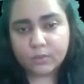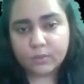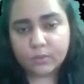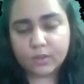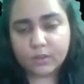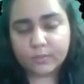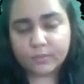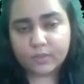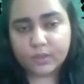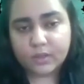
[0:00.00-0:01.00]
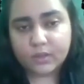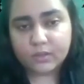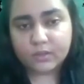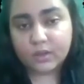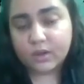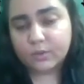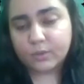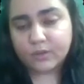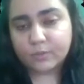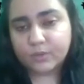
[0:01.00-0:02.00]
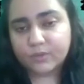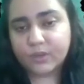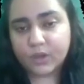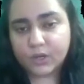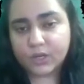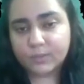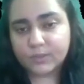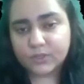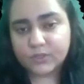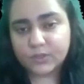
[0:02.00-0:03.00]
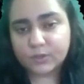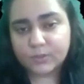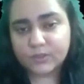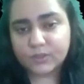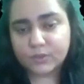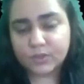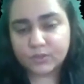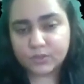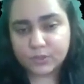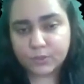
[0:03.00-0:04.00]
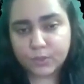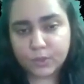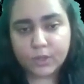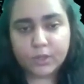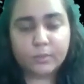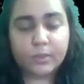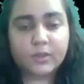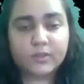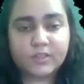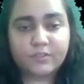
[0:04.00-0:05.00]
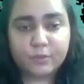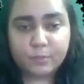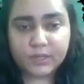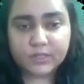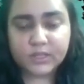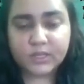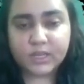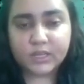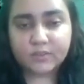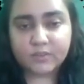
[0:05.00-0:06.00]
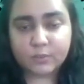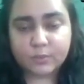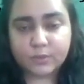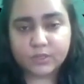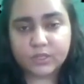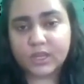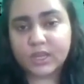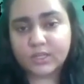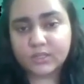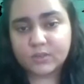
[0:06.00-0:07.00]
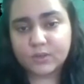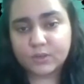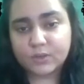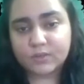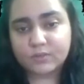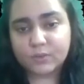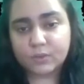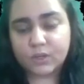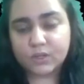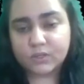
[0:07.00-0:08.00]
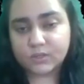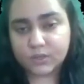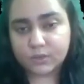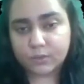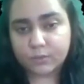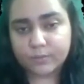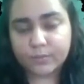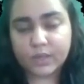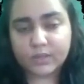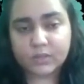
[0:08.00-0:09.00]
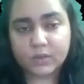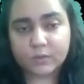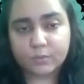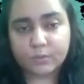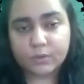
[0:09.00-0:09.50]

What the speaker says: The hard output of the hard limiter is going to be 0 and 0, because if you pass a negative input, it is going to give you a 0 as an output.